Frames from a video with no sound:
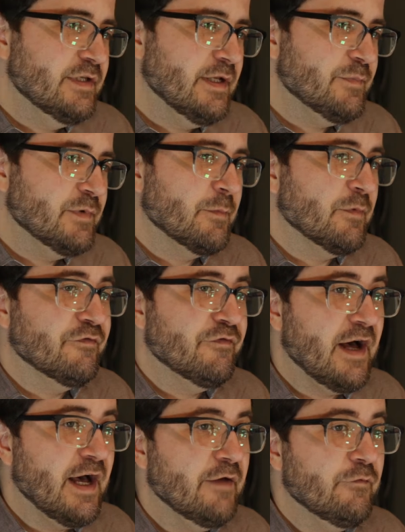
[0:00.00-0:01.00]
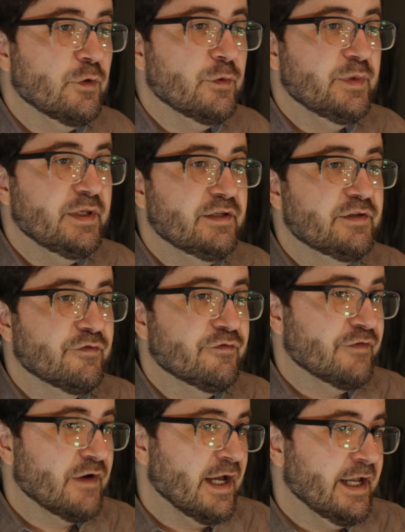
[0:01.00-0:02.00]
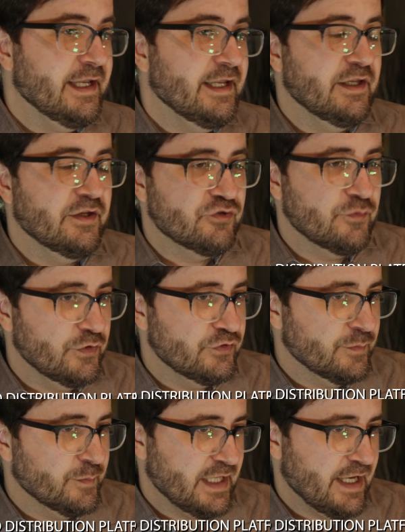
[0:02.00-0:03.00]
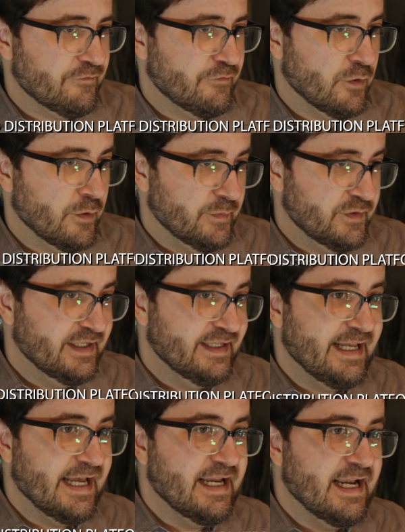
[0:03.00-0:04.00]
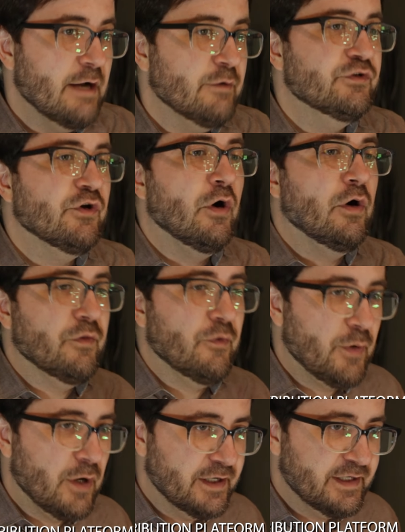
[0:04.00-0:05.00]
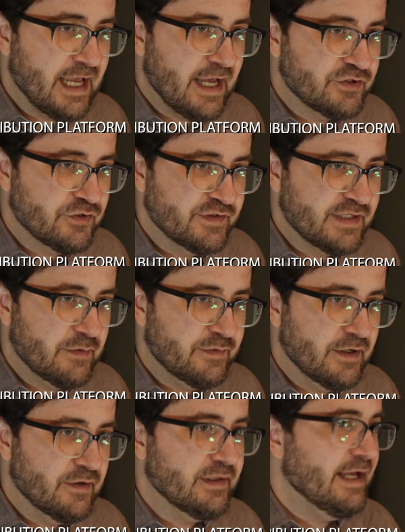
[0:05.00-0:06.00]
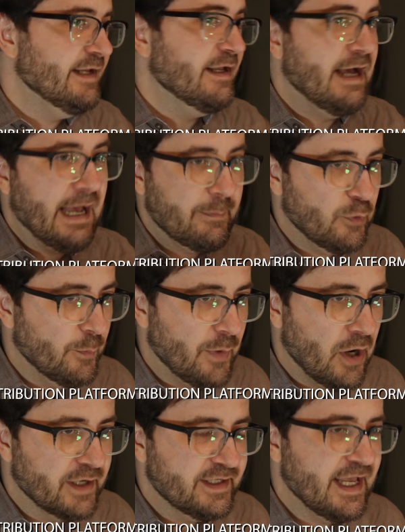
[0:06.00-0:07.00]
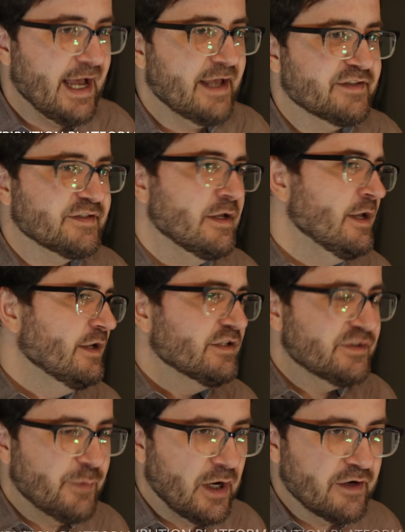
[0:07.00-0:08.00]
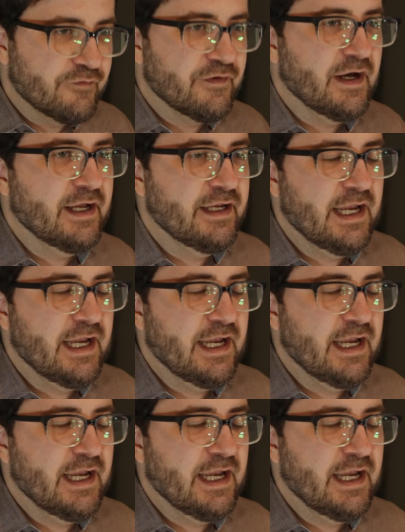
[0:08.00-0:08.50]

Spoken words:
Tip number five would be to find a distribution platform to get it out to all the podcatchers out there, like Apple Podcasts, Spotify,